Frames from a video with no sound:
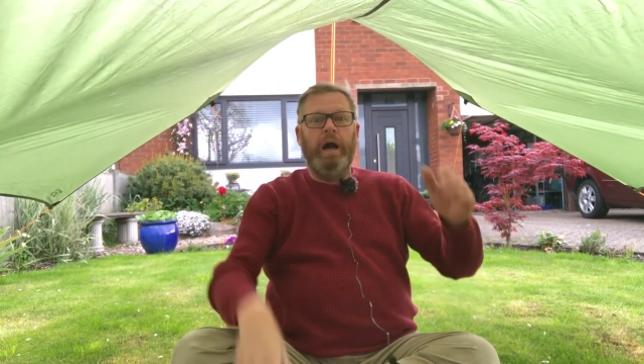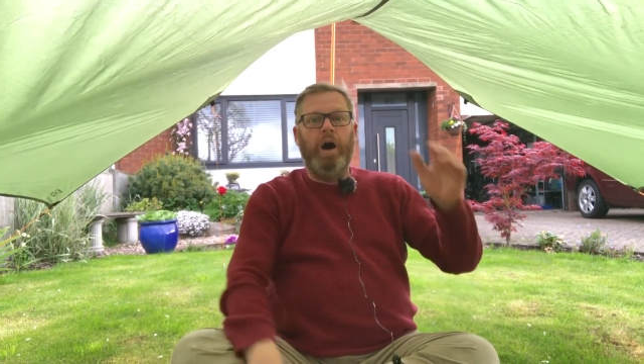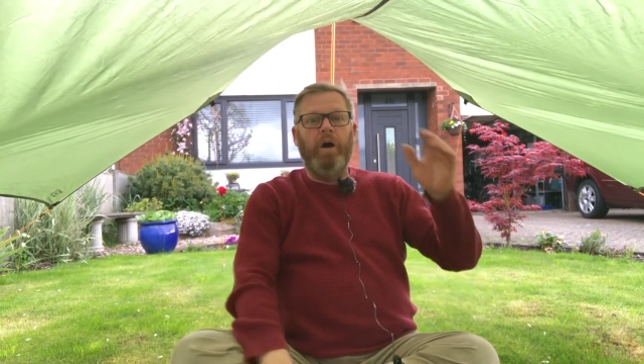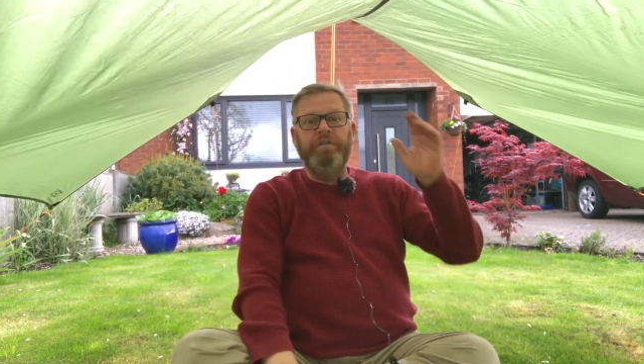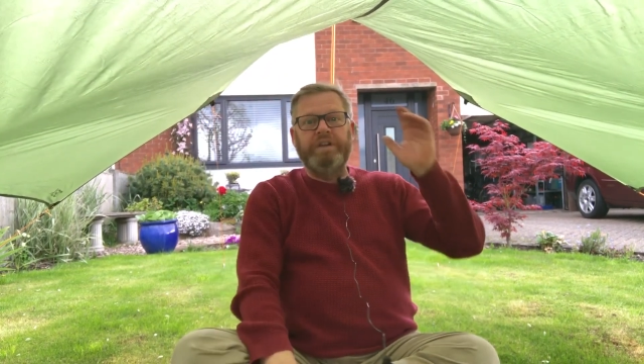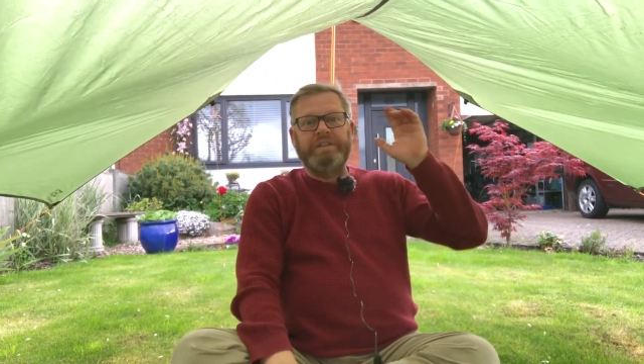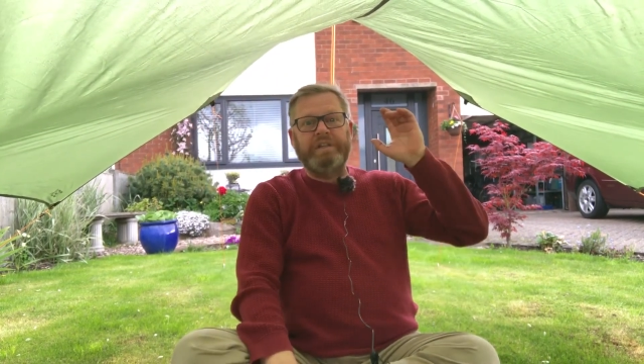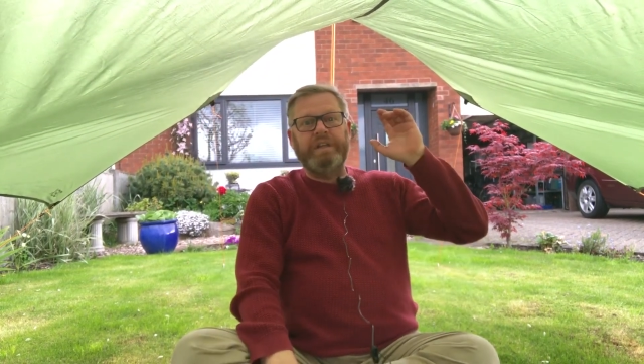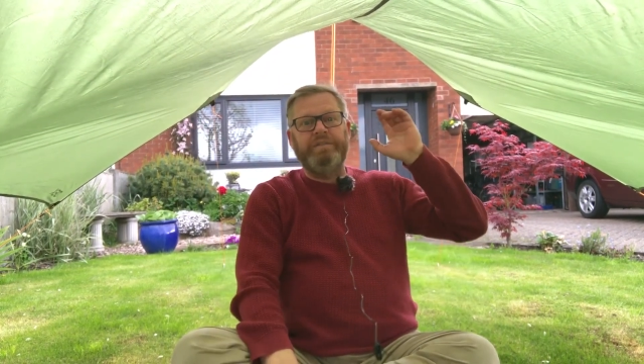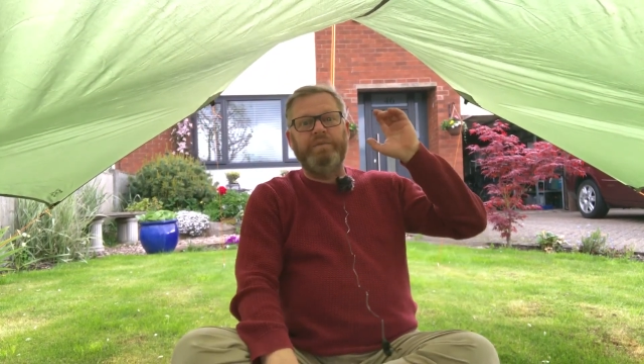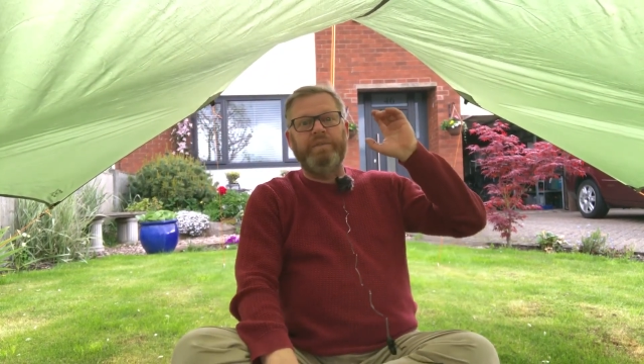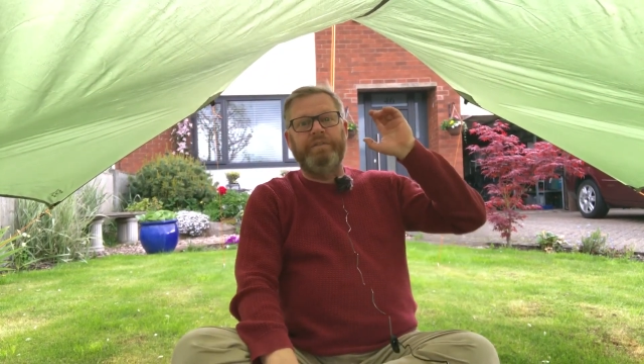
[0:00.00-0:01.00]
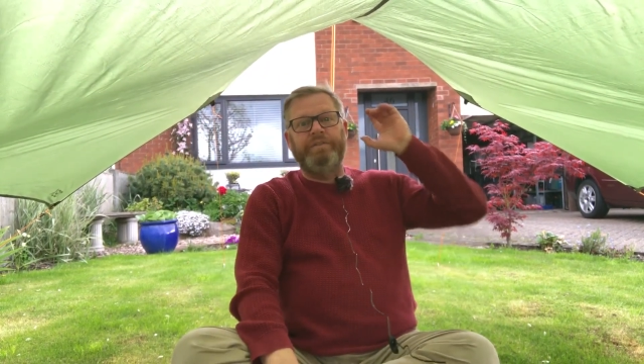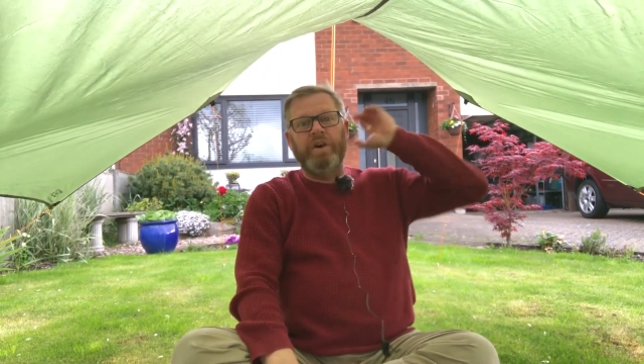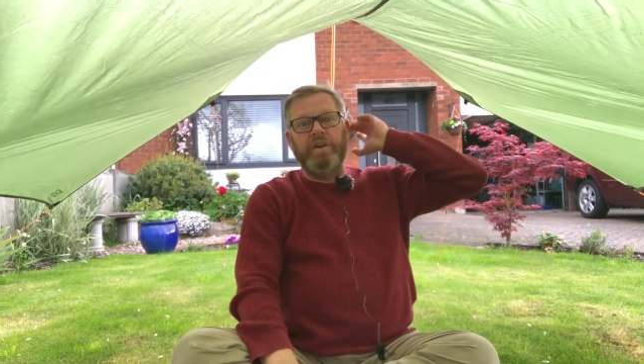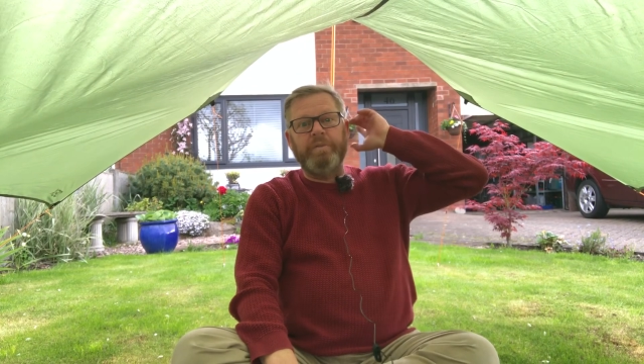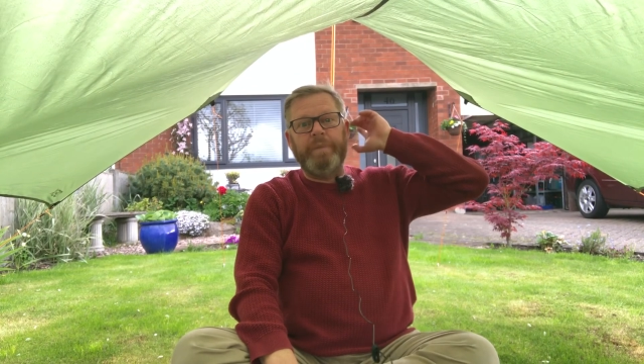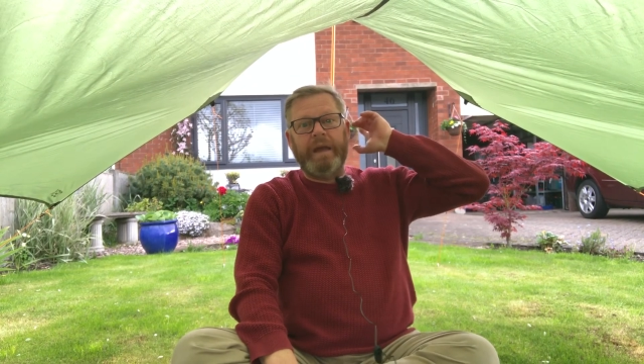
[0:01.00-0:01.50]
Obviously the
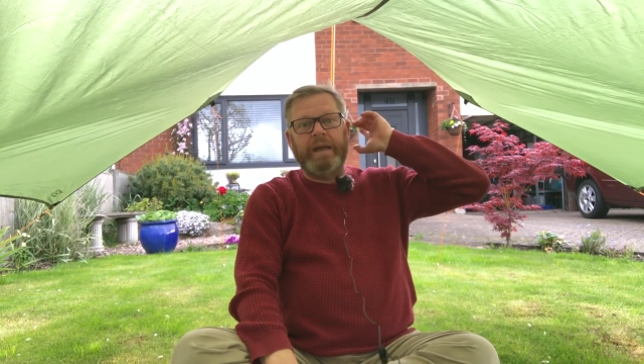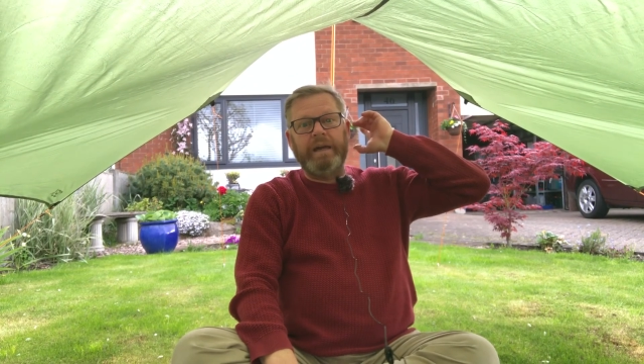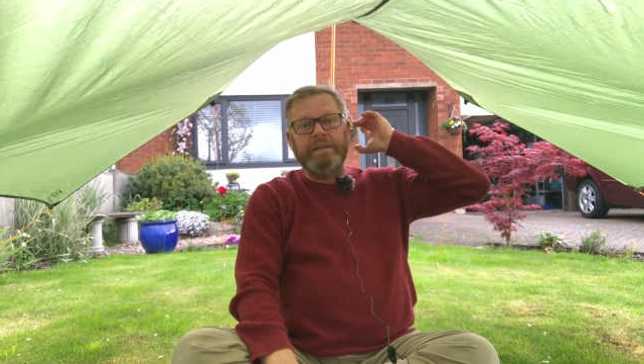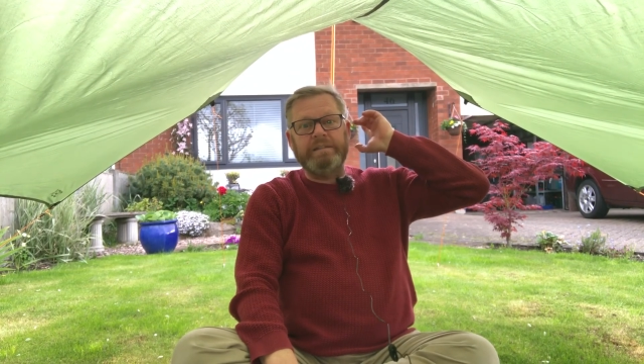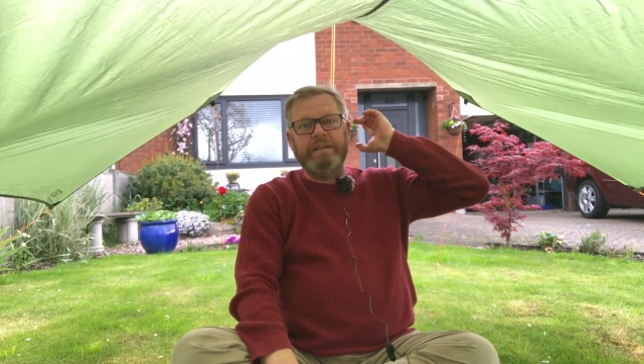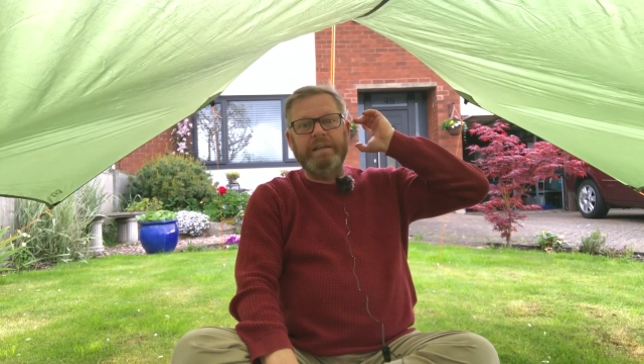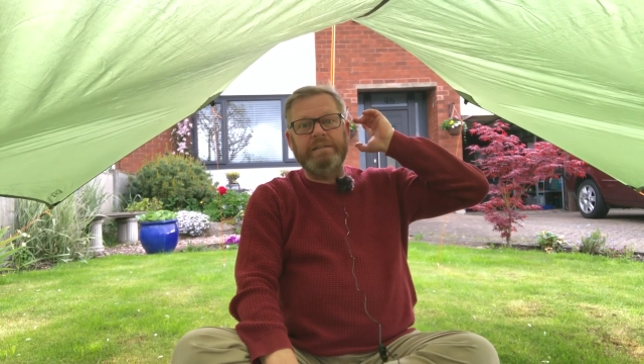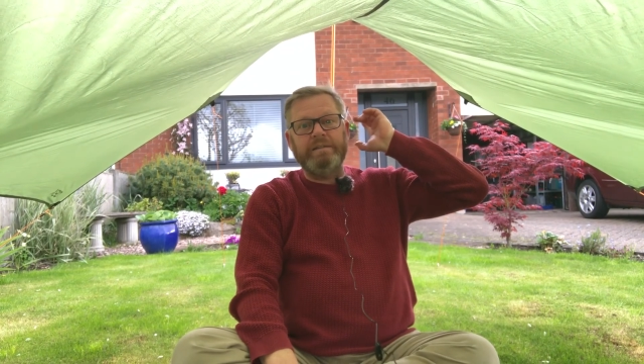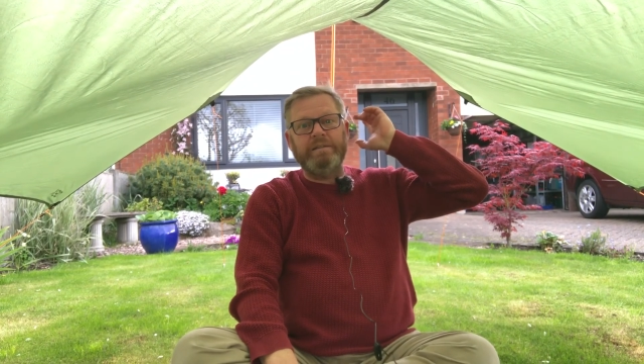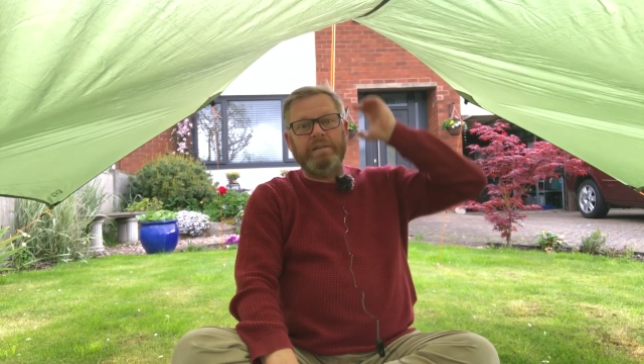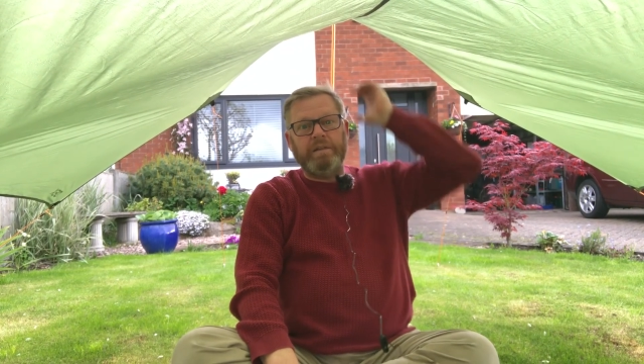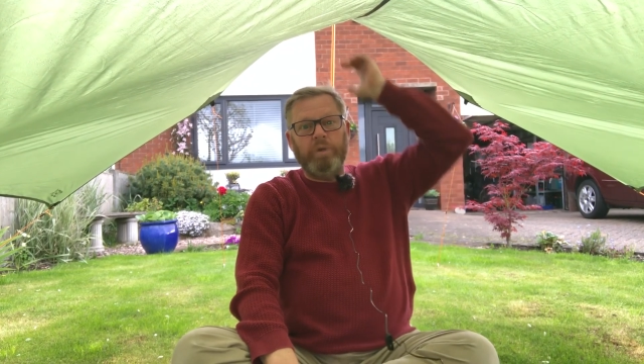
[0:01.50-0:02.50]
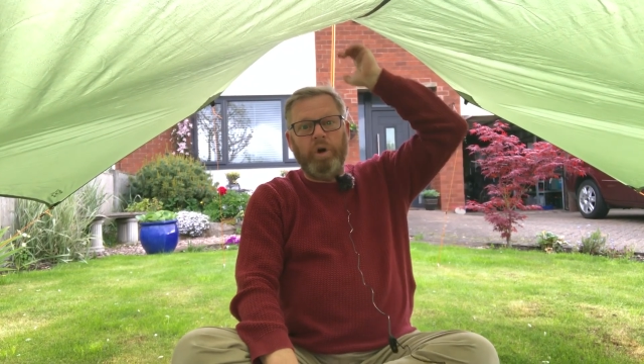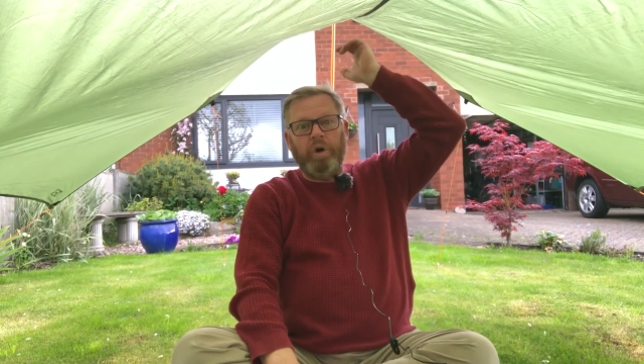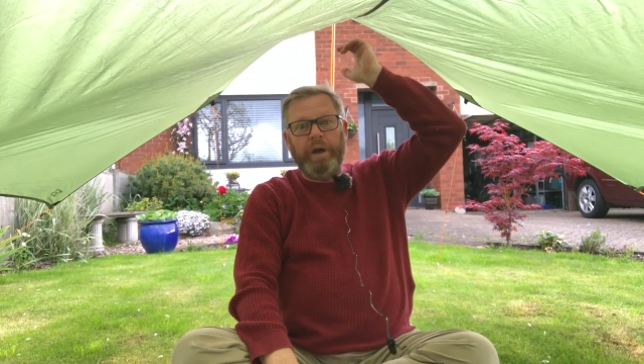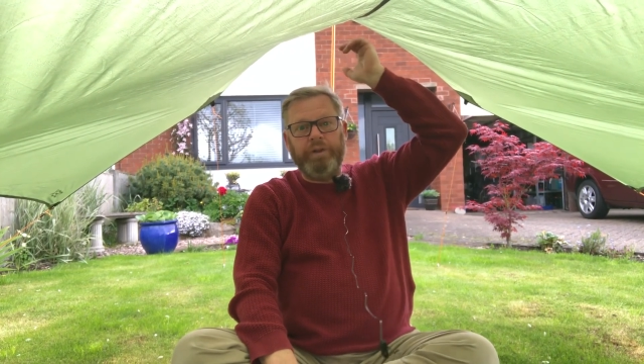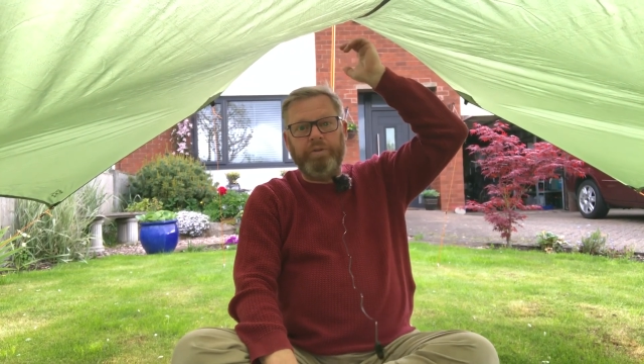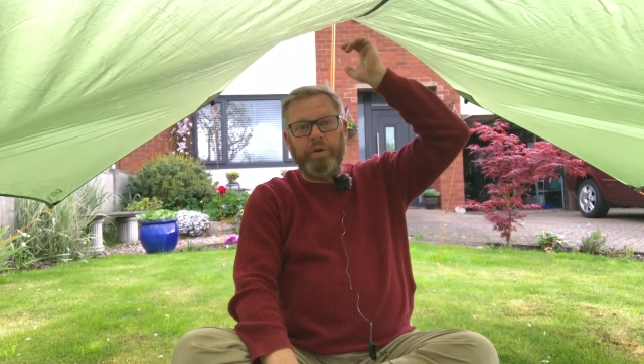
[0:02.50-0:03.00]
further back I sit, the more
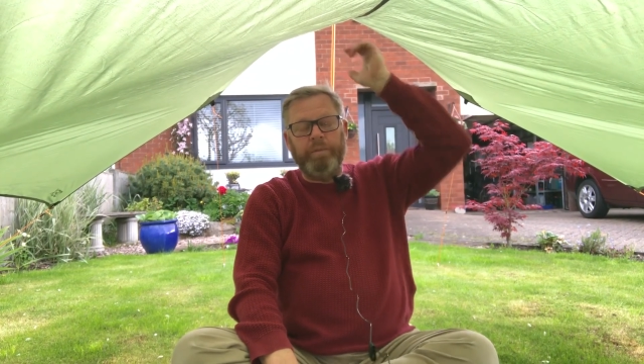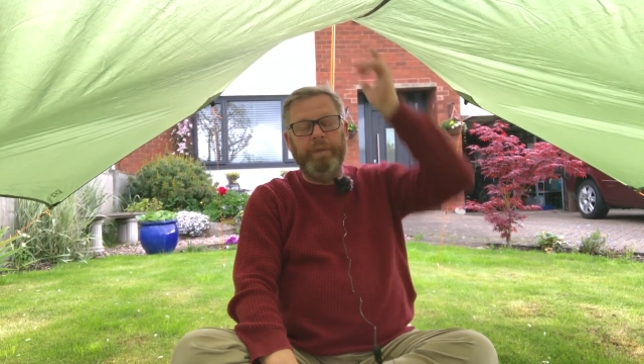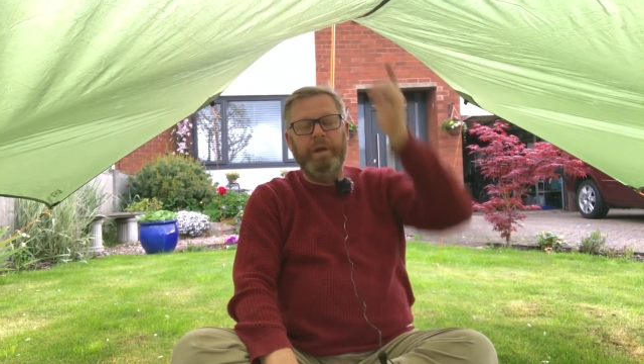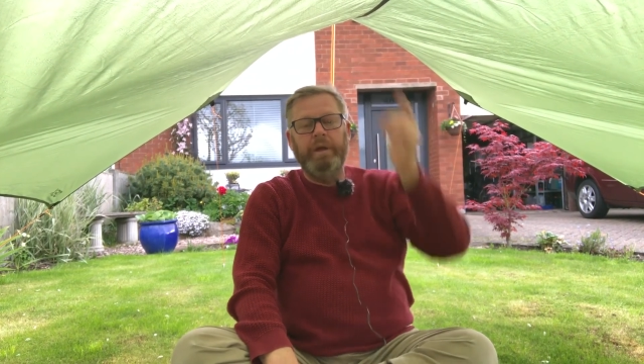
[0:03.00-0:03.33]
headroom,